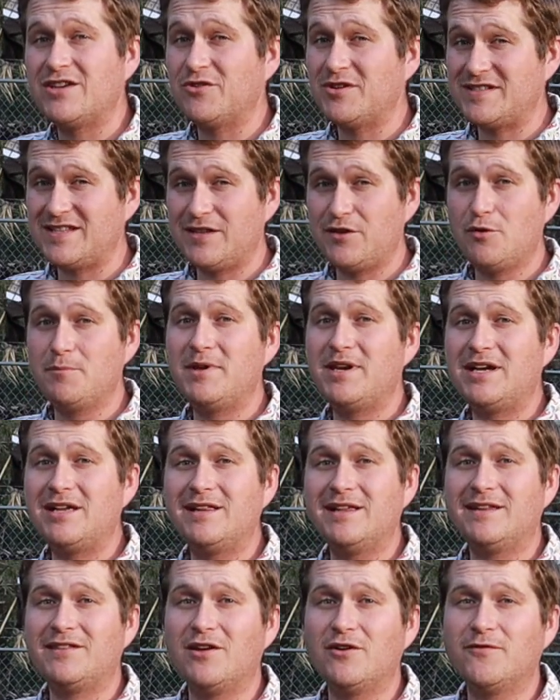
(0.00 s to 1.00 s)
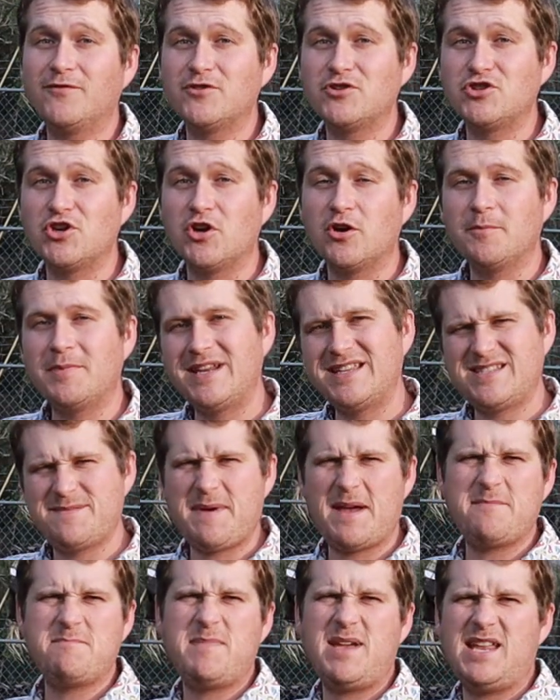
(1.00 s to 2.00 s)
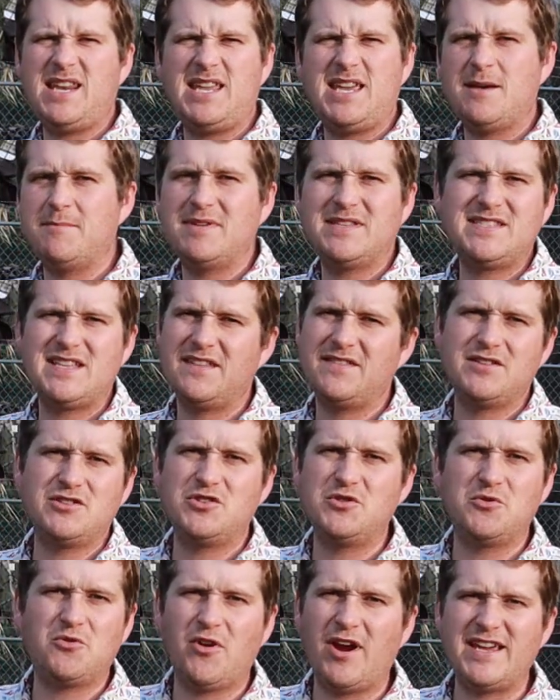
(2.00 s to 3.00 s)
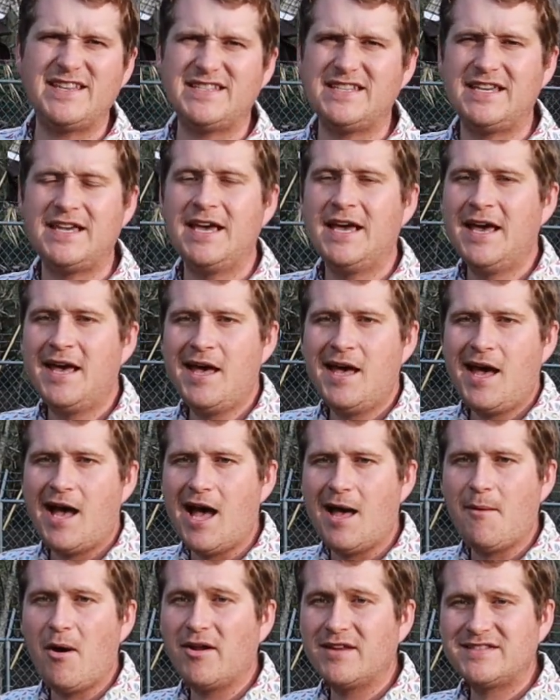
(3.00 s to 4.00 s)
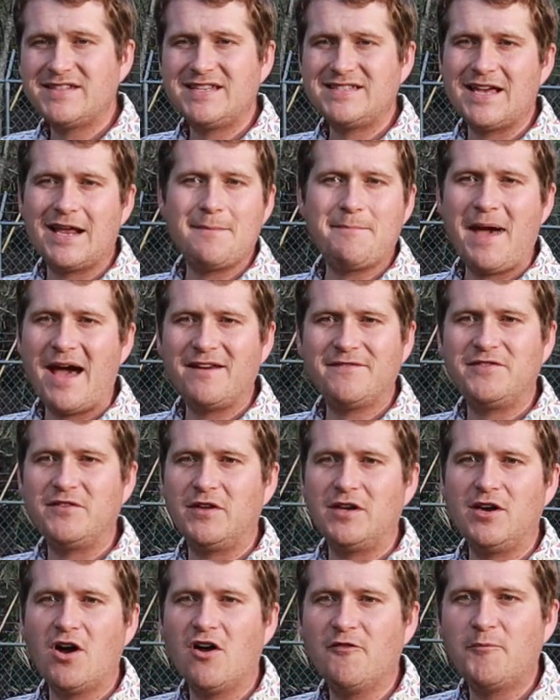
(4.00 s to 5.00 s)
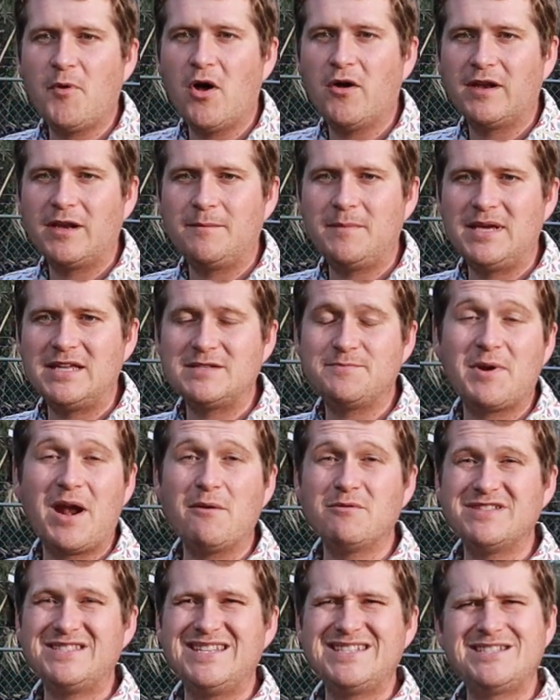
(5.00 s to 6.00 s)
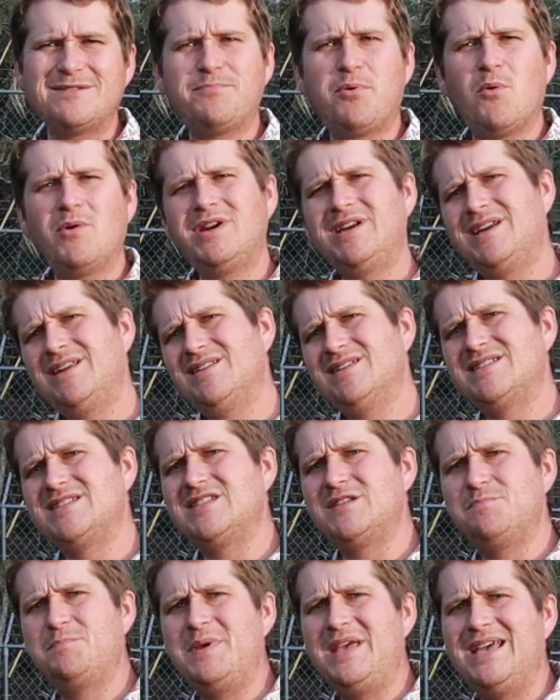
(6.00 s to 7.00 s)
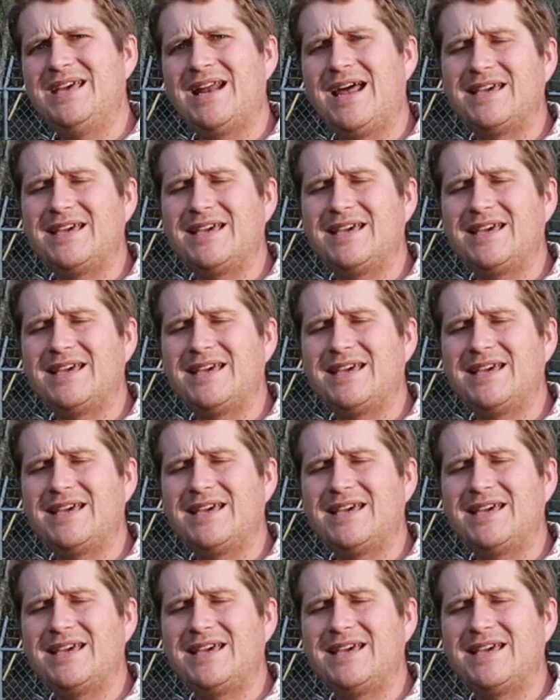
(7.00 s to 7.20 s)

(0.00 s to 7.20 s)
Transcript: There is a little bit of click there for sure, but it's about medium. It's nothing too crazy. Honestly, it's not a bad feeling golf ball any means, but I was disappointed in the spin.